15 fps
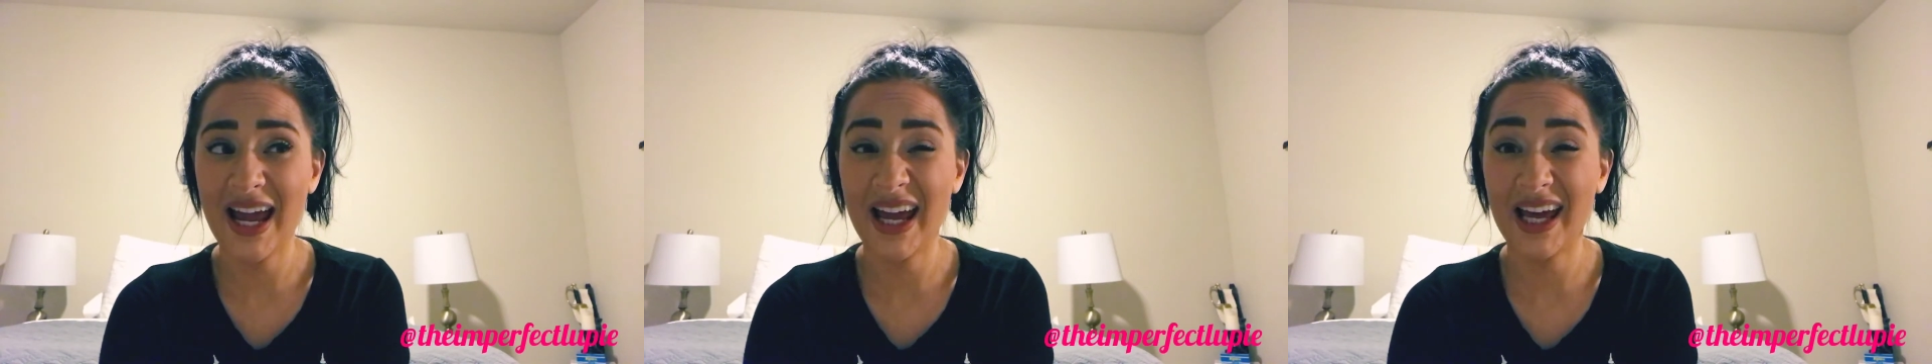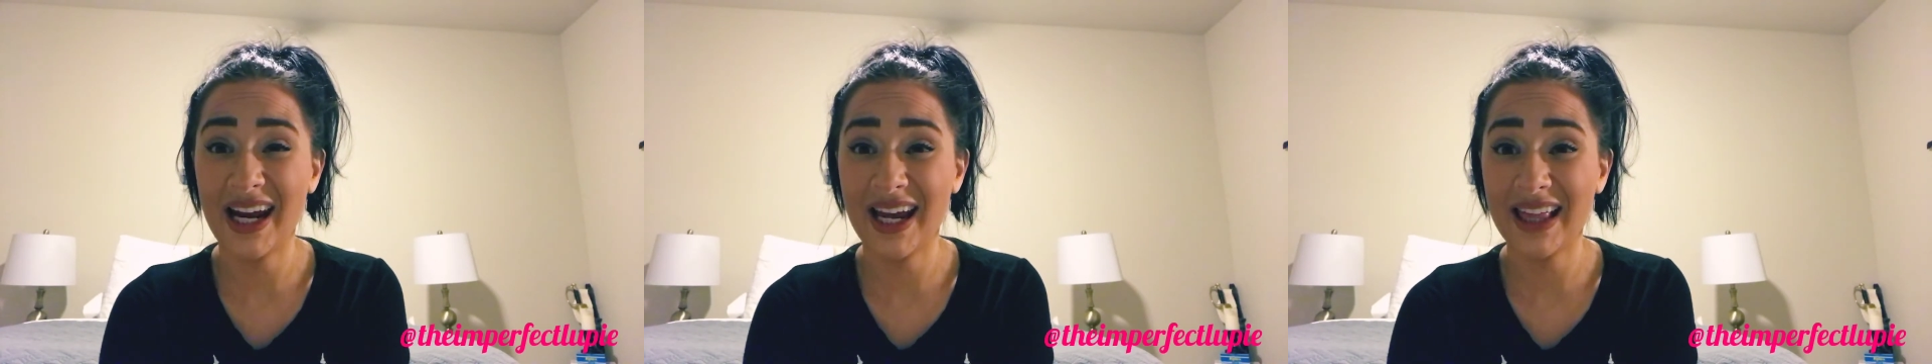
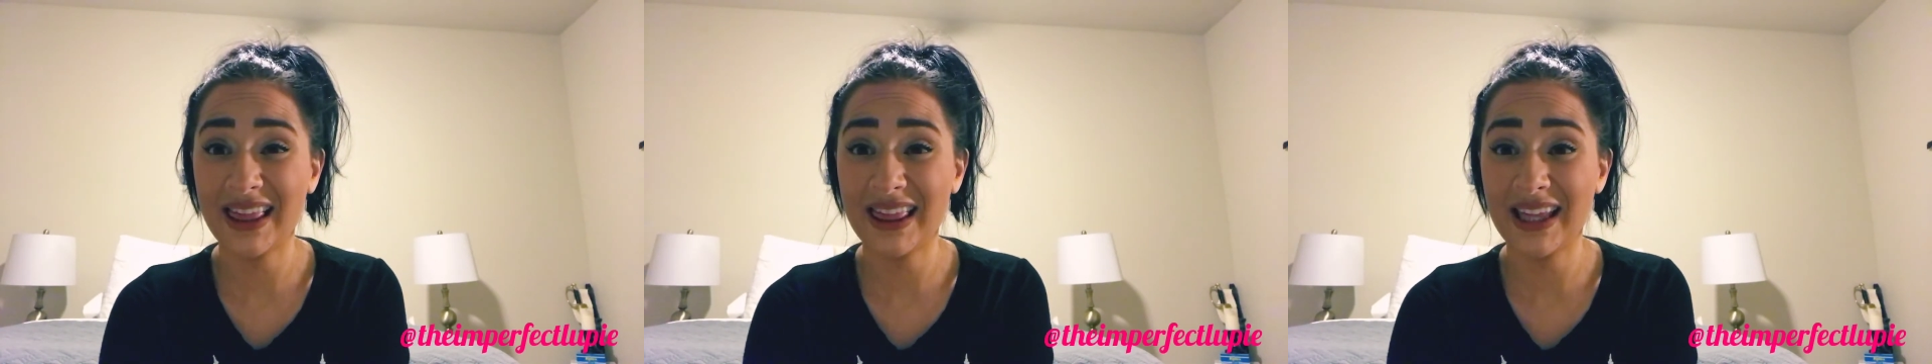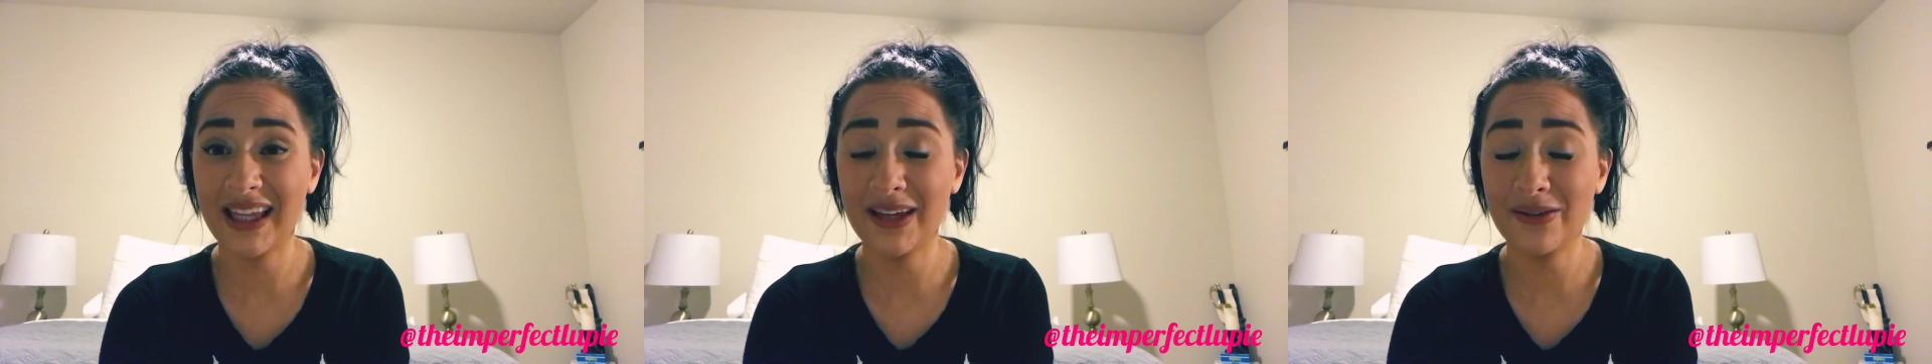And I
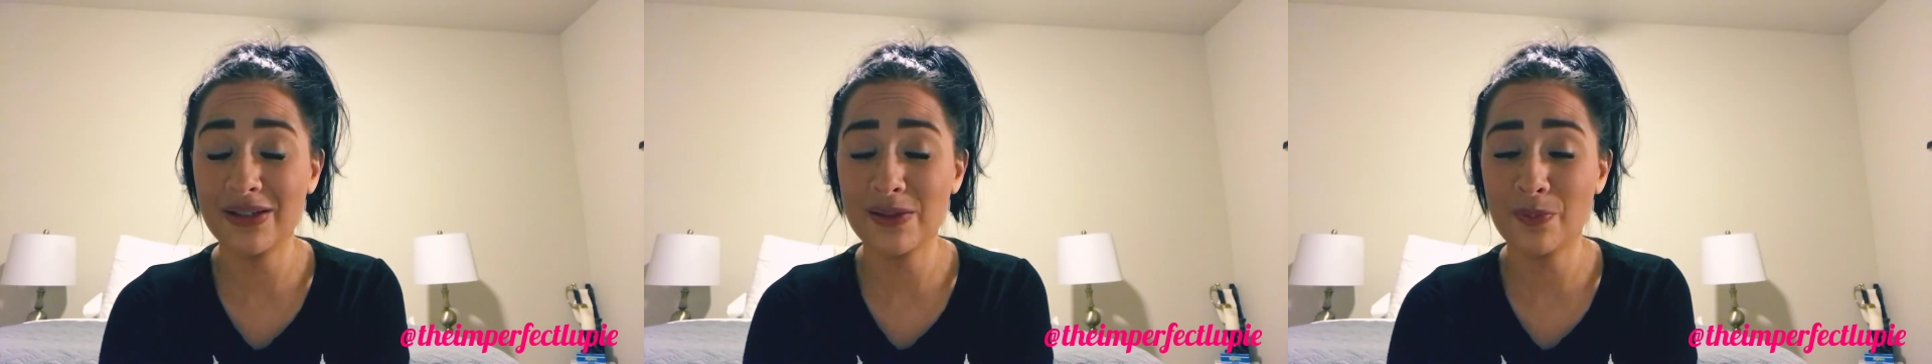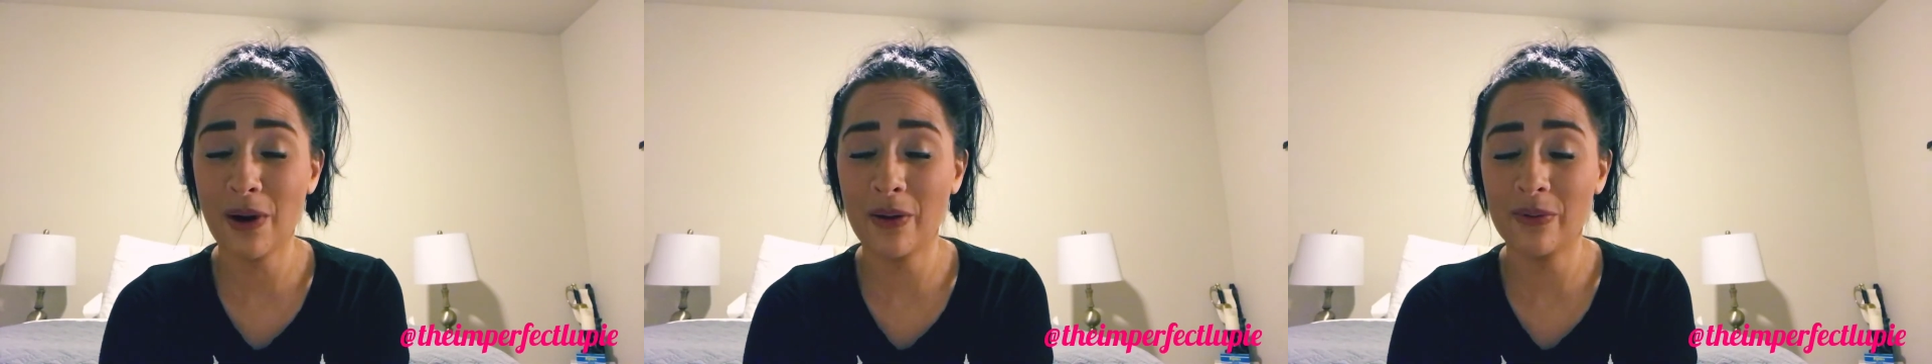think it
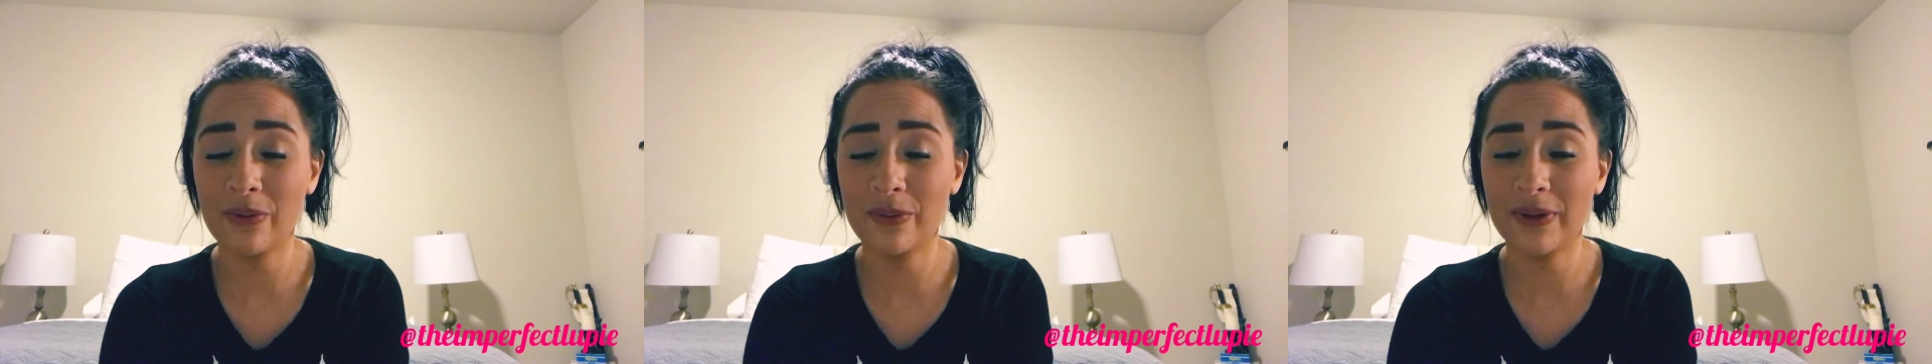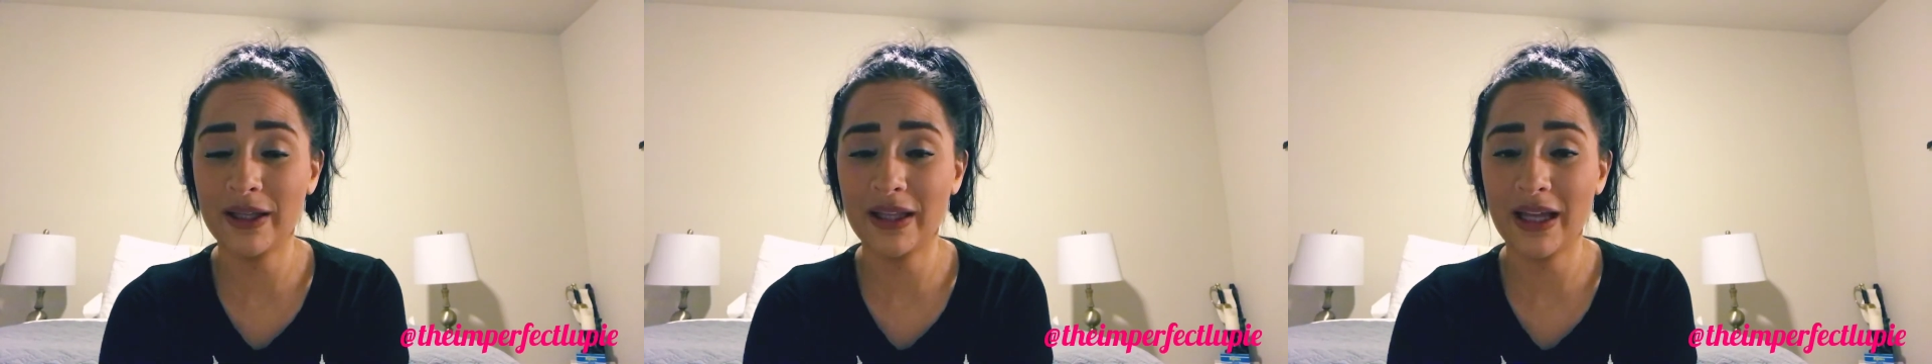was
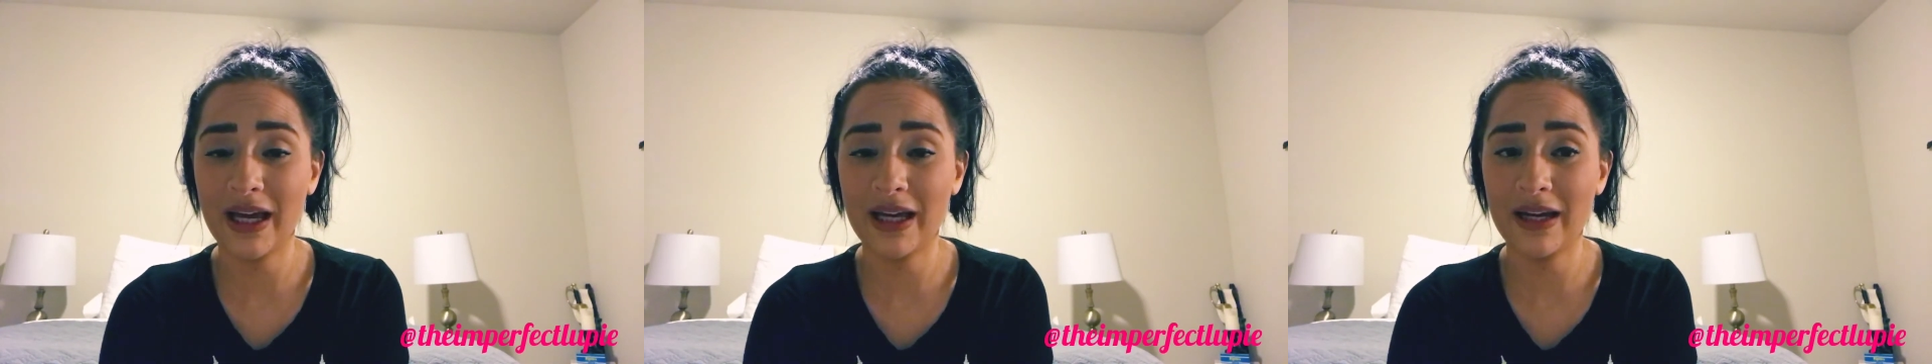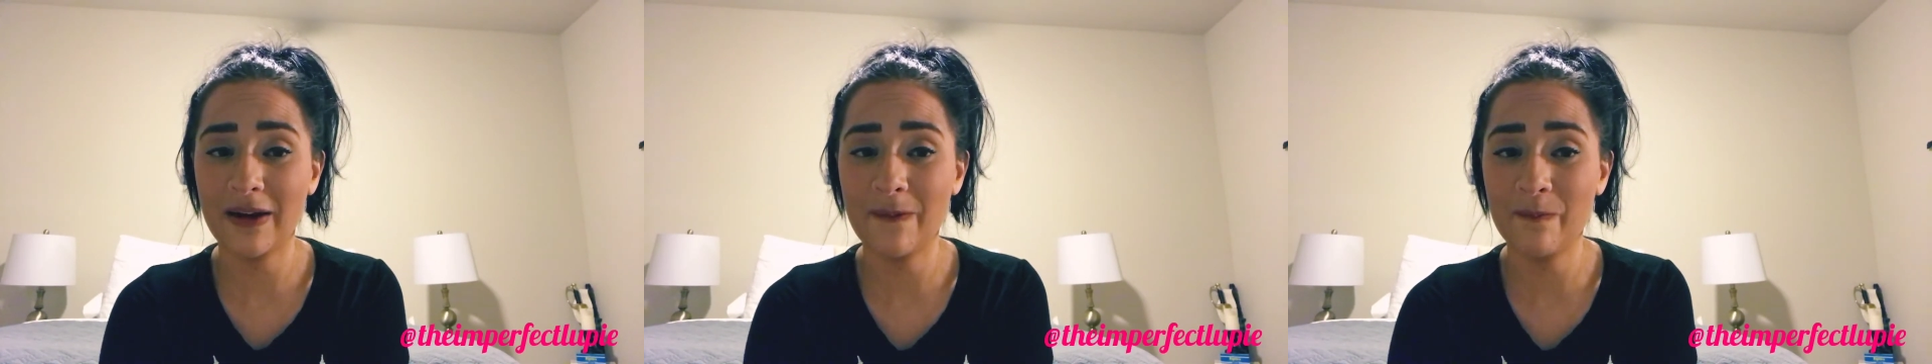probably like